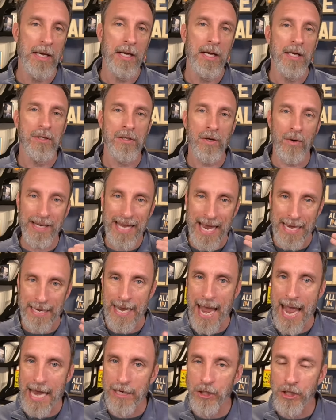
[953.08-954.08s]
So again,
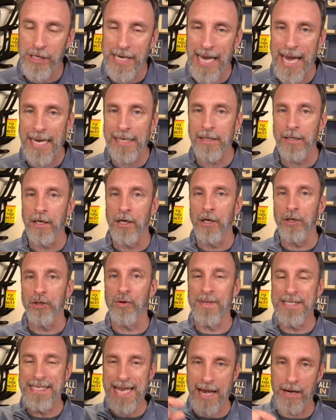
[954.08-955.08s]
educate to
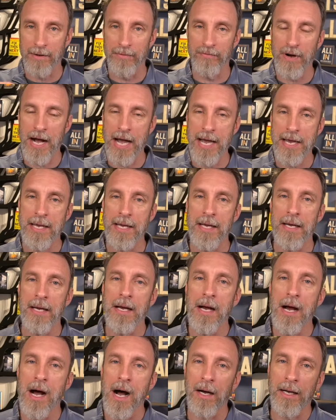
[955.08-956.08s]
identify.
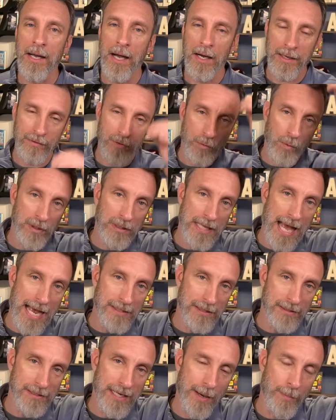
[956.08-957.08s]
I'll, I'll give you one last
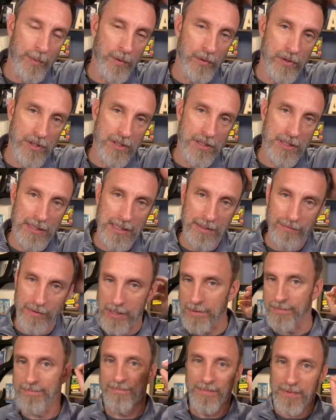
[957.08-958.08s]
example just to give
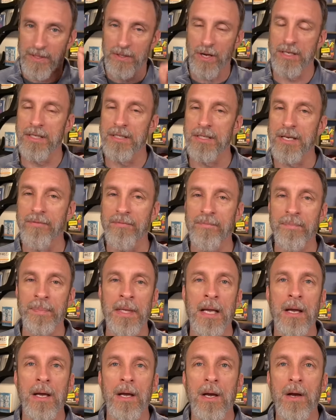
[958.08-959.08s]
you tons of stuff.
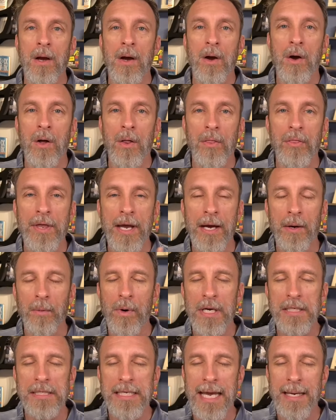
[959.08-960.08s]
There
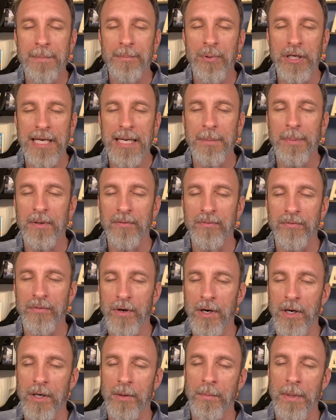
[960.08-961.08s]
was a bookkeeping
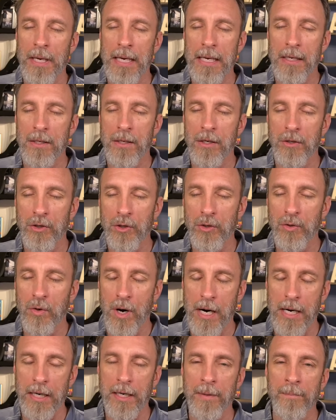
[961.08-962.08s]
firm in New
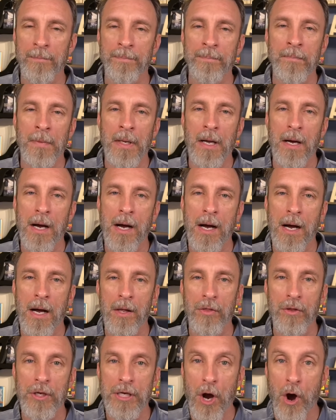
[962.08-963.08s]
York. Uh,
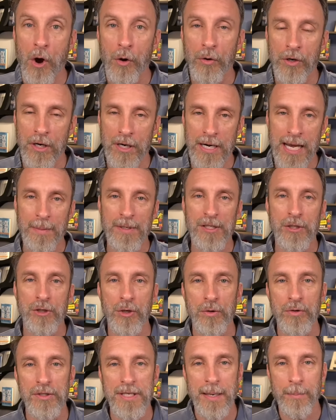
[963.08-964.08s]
the owner, her name is
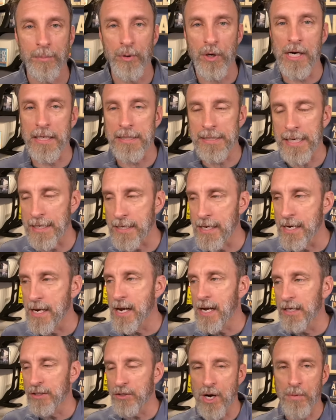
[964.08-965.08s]
Tuesday Brooks. And I
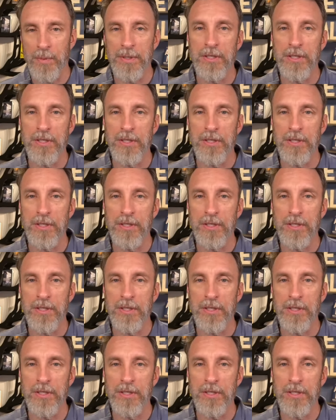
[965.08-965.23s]
was talking with